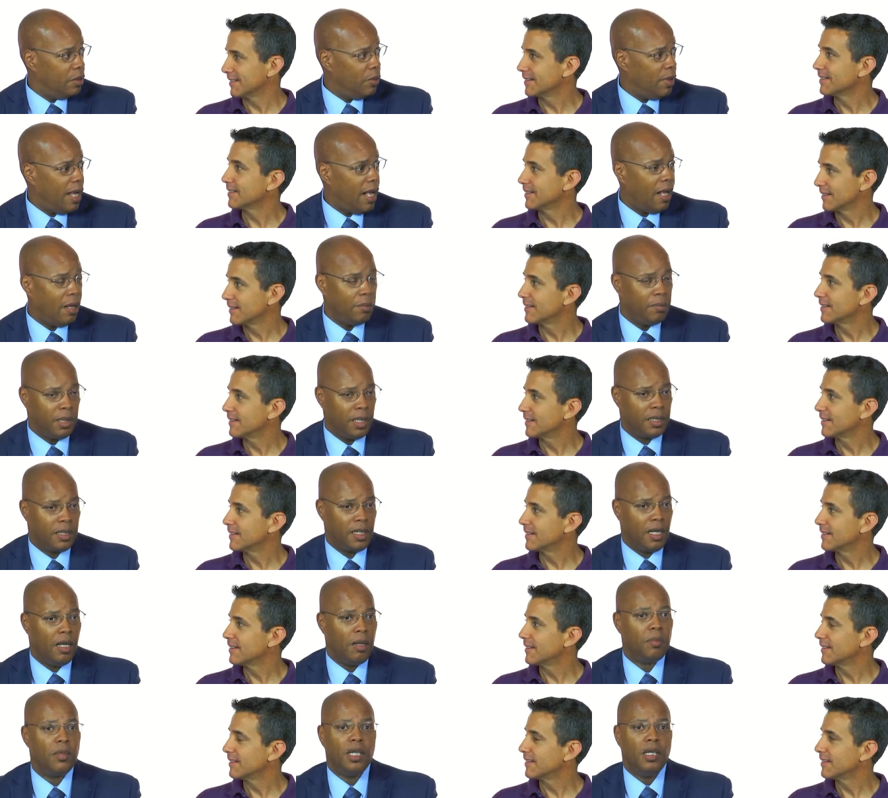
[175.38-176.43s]
Speaker 1: in a while, but
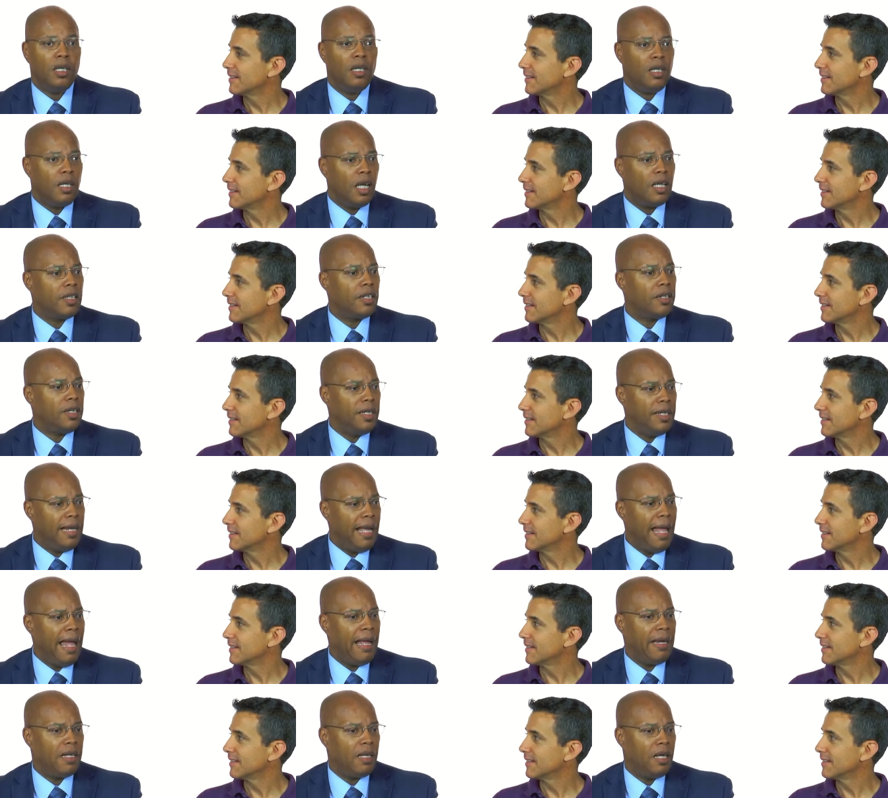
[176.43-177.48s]
um, other than
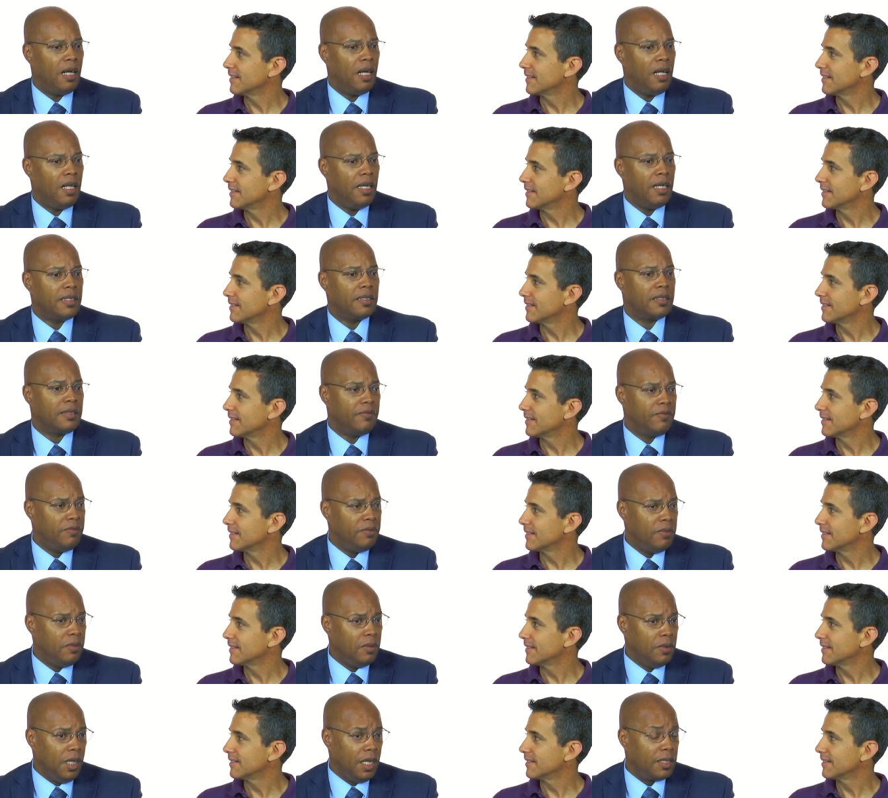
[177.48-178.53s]
that, uh, it's
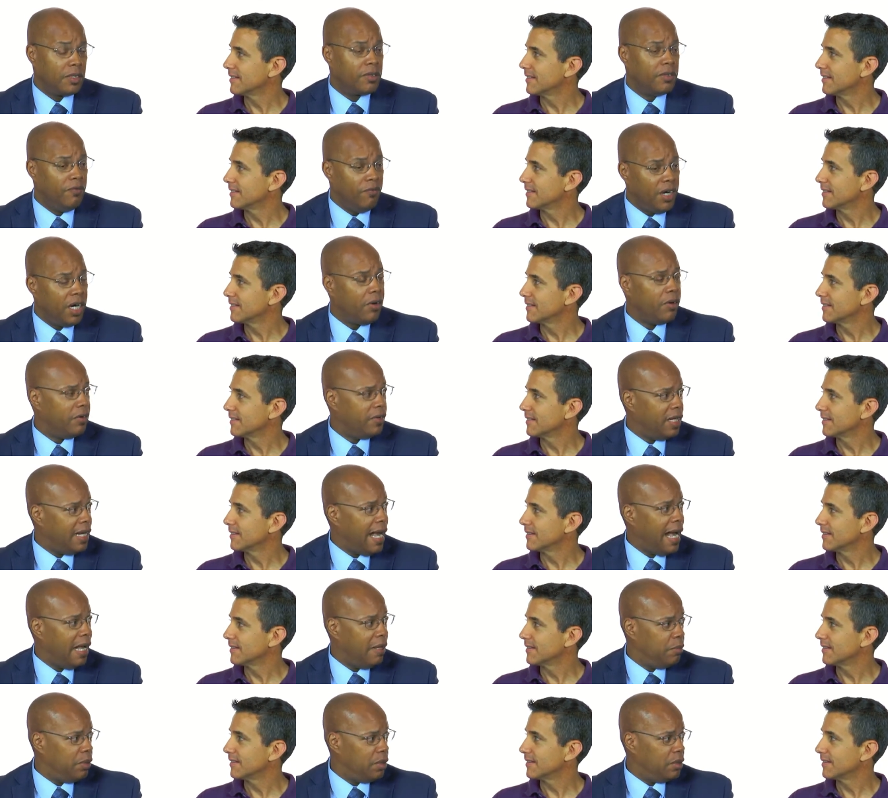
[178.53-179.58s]
it's very
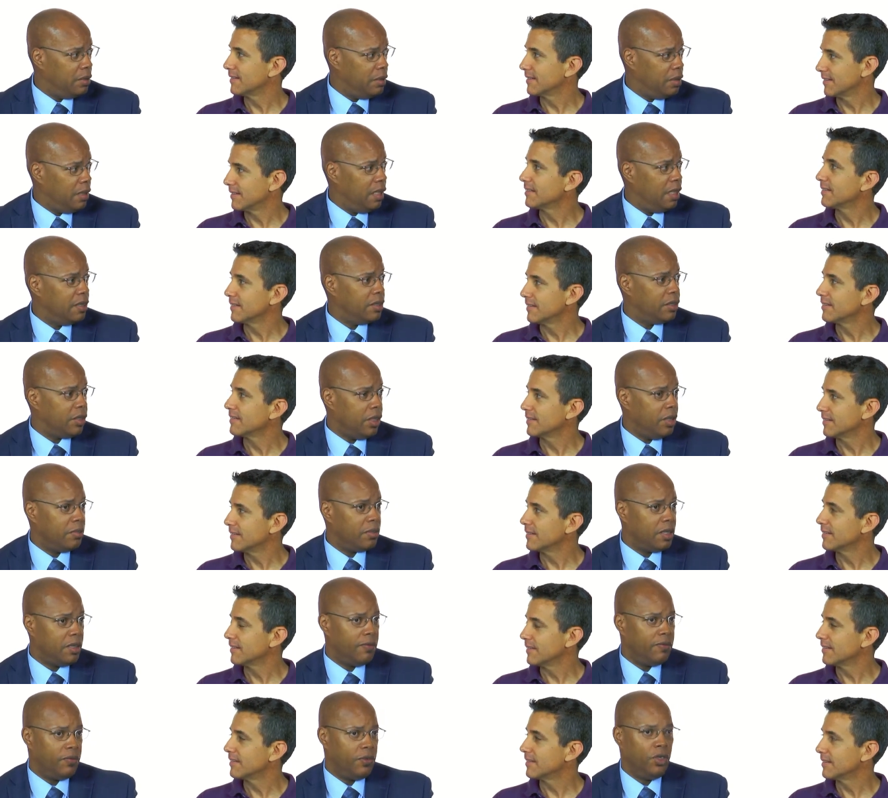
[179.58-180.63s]
reliable in terms
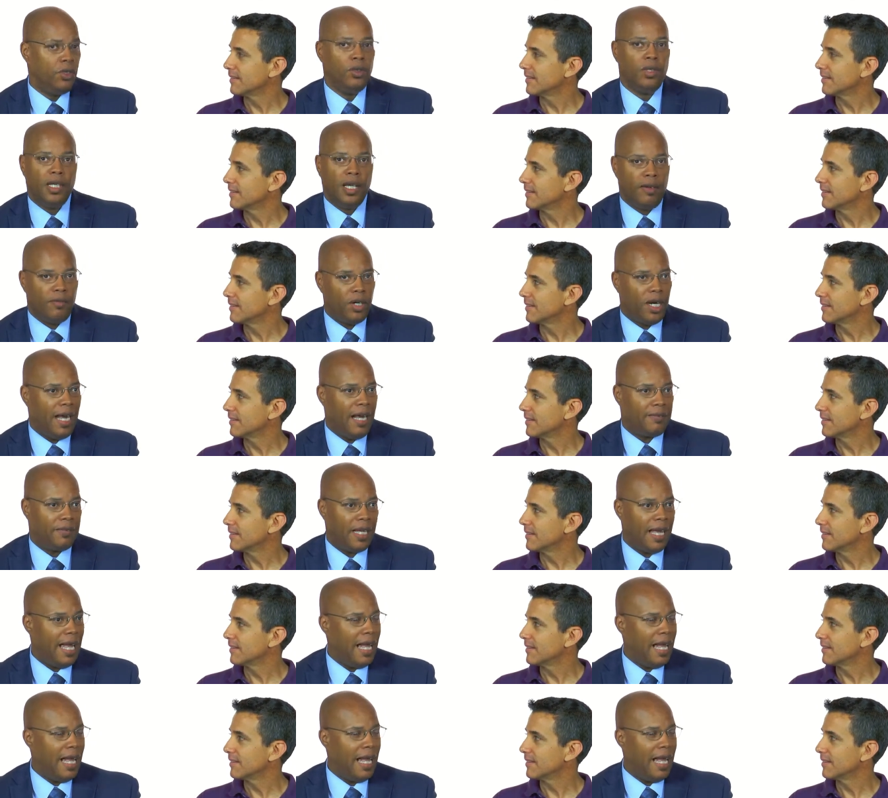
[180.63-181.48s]
of you never have to